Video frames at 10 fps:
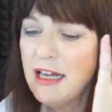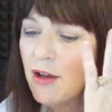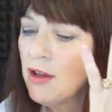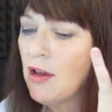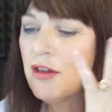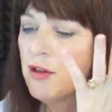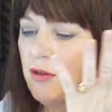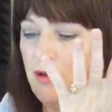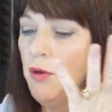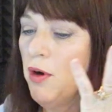Now you,
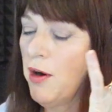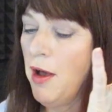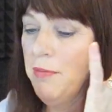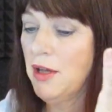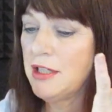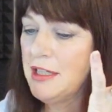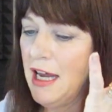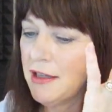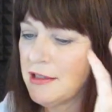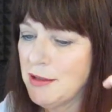you are a
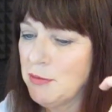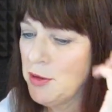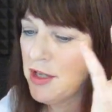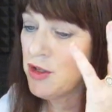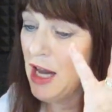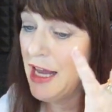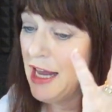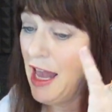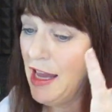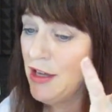multi-talented musician at
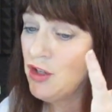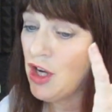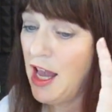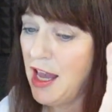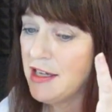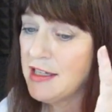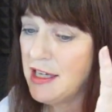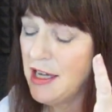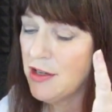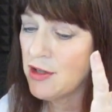age
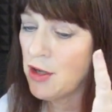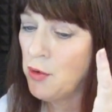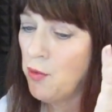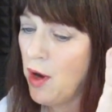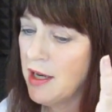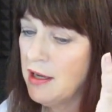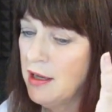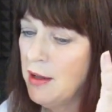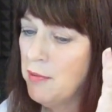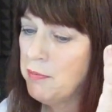18. So you won
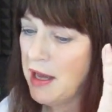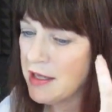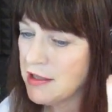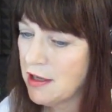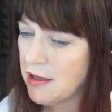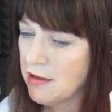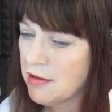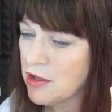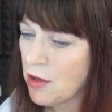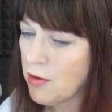Best
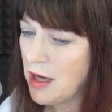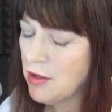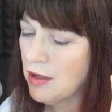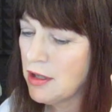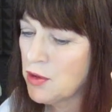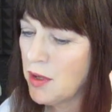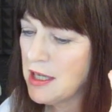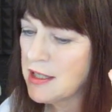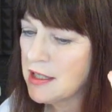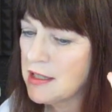Young Songwriter at the
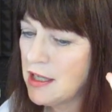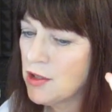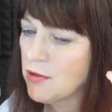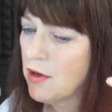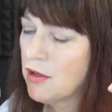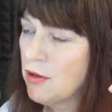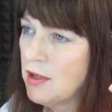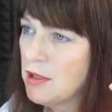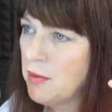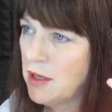2016 Toronto
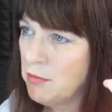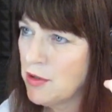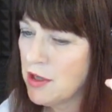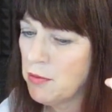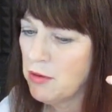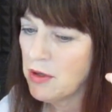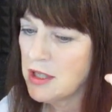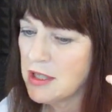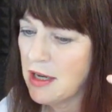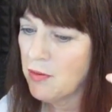Independent Music
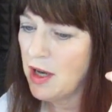Awards. Is that yes,